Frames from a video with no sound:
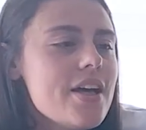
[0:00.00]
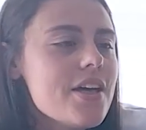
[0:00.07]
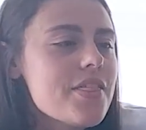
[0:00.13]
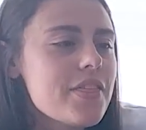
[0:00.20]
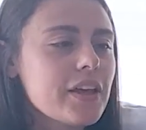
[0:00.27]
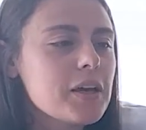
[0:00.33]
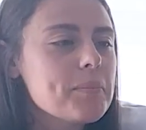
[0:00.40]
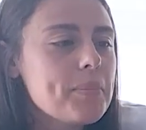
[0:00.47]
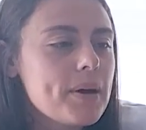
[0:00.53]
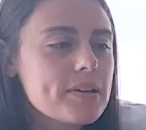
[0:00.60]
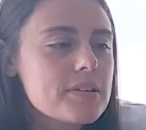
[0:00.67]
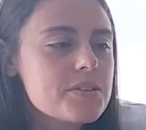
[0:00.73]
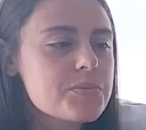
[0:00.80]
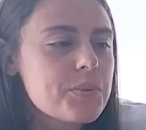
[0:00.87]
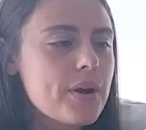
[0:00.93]
thing of bug
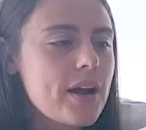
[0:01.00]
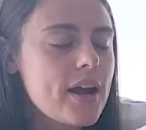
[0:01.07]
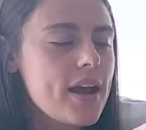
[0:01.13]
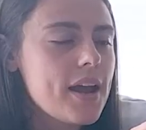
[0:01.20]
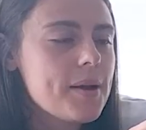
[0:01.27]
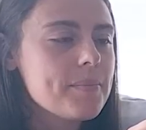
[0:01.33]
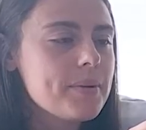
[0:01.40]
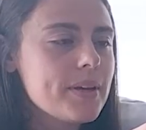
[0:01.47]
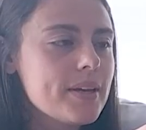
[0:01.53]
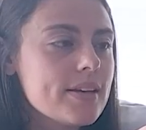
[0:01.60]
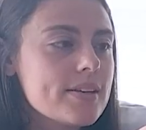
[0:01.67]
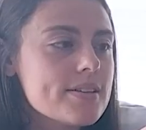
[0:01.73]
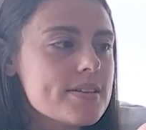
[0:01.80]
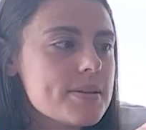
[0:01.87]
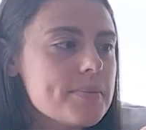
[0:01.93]
spray
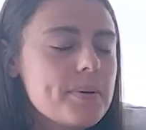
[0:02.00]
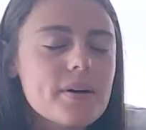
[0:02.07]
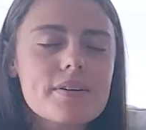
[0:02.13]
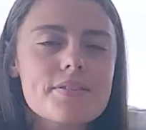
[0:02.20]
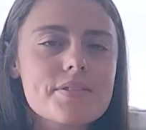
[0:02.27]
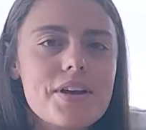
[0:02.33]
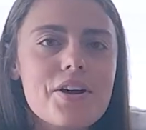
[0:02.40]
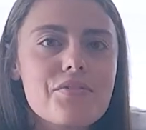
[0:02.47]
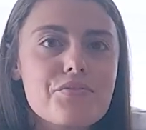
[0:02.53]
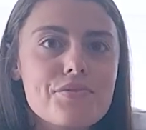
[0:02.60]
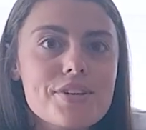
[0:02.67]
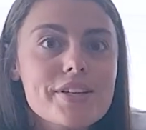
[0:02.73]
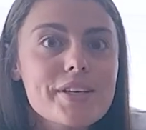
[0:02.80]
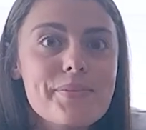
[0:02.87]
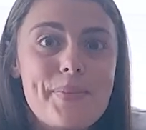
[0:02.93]
because the bugs got
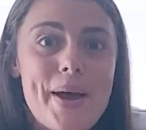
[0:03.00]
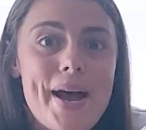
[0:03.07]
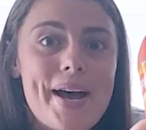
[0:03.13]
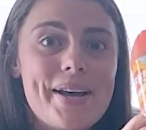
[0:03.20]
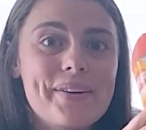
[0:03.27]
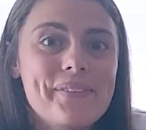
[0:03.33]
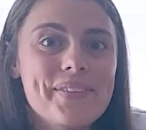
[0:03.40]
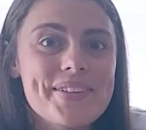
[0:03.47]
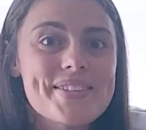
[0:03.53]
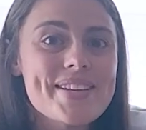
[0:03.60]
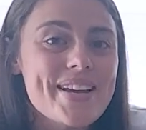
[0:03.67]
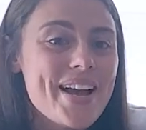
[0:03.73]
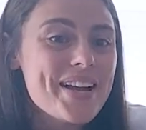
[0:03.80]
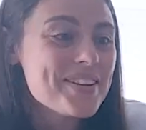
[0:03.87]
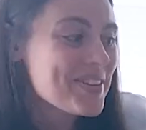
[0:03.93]
really bad once I
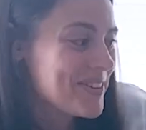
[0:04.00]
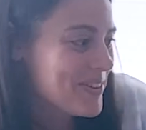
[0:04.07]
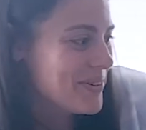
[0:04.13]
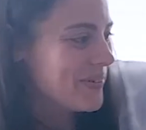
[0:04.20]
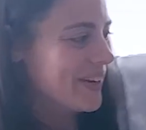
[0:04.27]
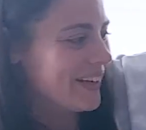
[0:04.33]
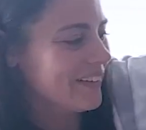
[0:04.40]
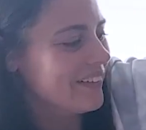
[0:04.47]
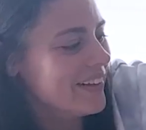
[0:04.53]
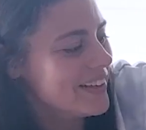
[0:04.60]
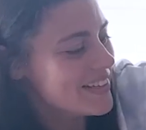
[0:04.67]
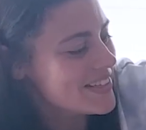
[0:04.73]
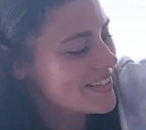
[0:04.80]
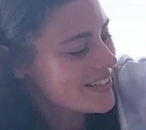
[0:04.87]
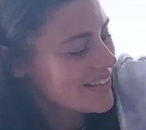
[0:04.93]
entered New
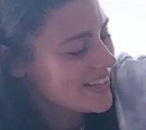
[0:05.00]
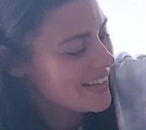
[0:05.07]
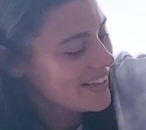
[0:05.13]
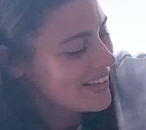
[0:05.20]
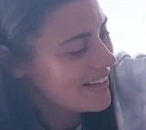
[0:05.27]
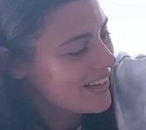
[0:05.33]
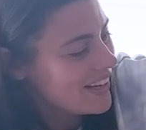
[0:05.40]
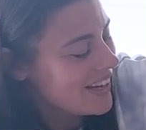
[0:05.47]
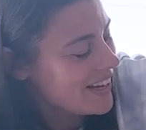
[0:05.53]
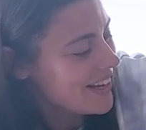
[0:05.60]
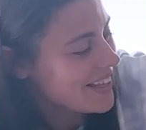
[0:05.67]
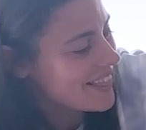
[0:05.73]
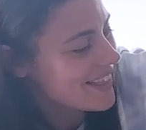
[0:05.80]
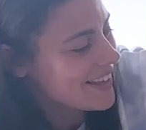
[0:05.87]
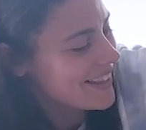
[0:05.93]
England. And I
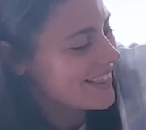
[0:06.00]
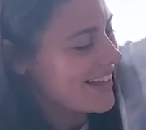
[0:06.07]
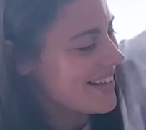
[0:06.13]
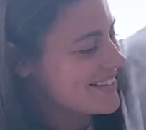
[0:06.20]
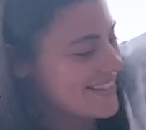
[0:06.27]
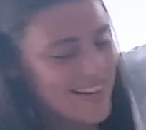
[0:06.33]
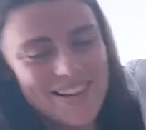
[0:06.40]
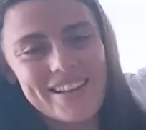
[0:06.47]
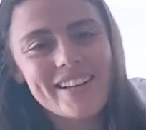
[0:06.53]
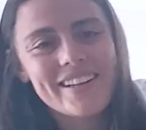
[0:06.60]
think that's it.